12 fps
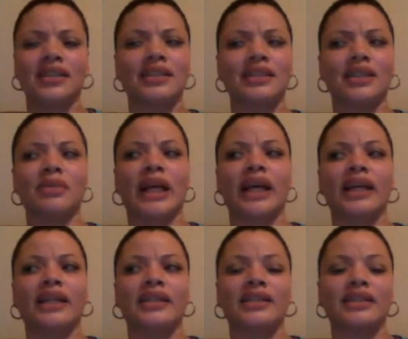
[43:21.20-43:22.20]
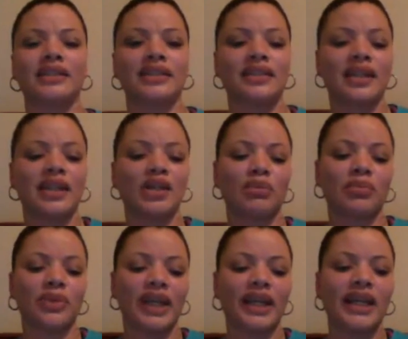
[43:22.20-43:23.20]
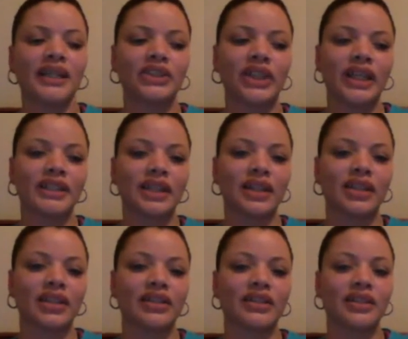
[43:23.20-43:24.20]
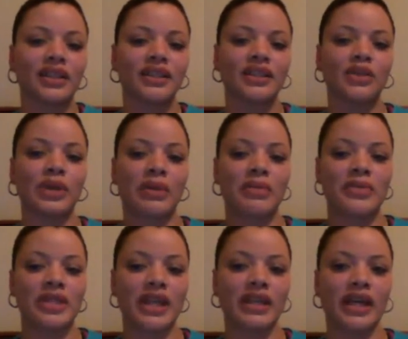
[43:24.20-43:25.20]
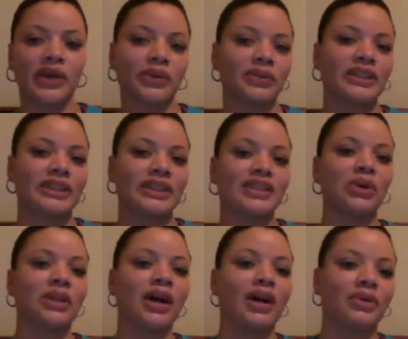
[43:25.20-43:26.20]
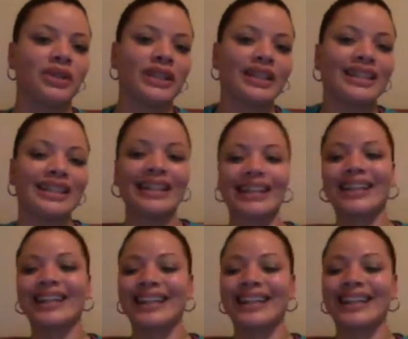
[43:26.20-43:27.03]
looked at him like he's trying to tell her, "Listen to what I'm saying now," and just go along with it.